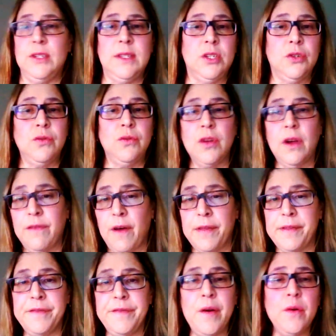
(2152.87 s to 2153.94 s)
just turned off
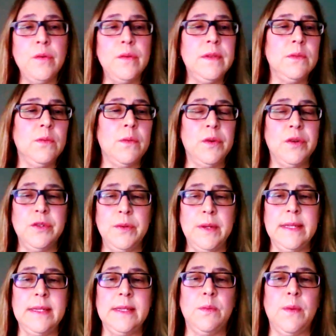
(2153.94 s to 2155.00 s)
all the phones when we're
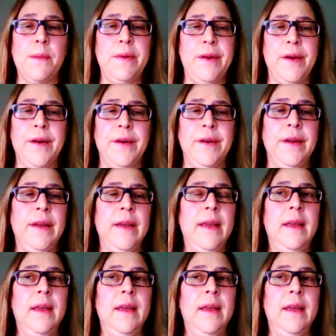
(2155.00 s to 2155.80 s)
doing this webinar.